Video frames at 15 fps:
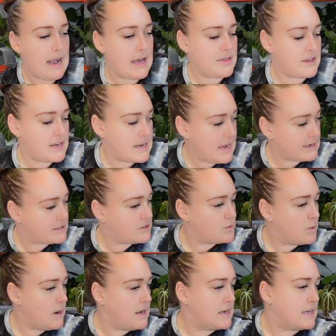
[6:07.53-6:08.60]
The next
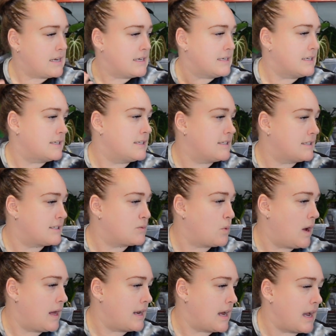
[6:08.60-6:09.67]
one is
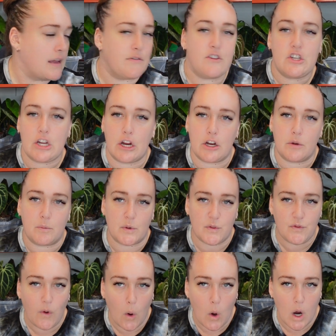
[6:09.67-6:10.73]
one I've shared
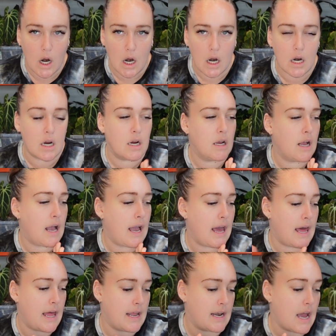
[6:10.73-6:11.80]
before,
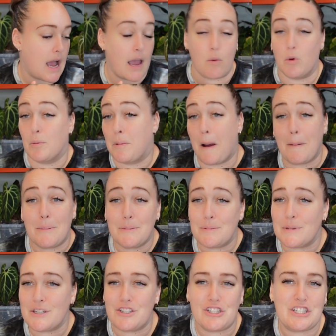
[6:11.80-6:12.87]
and I will
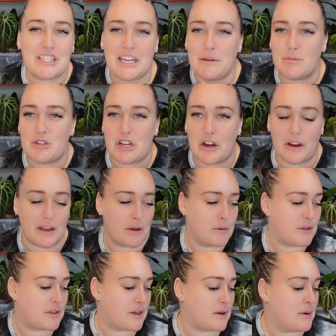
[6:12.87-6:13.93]
probably just keep sharing it
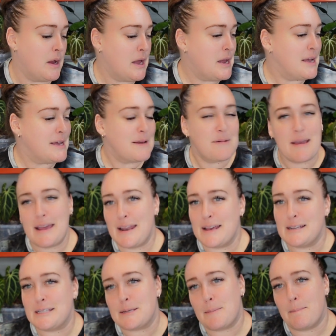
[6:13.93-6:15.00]
with you. It
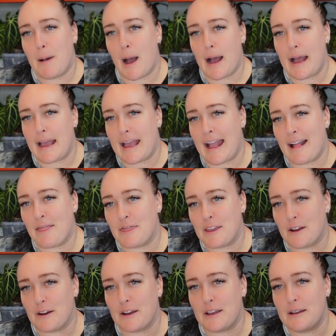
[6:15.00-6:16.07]
is my
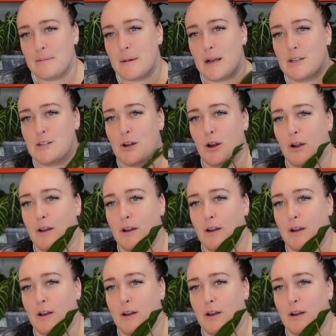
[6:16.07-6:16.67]
Anthurium Dark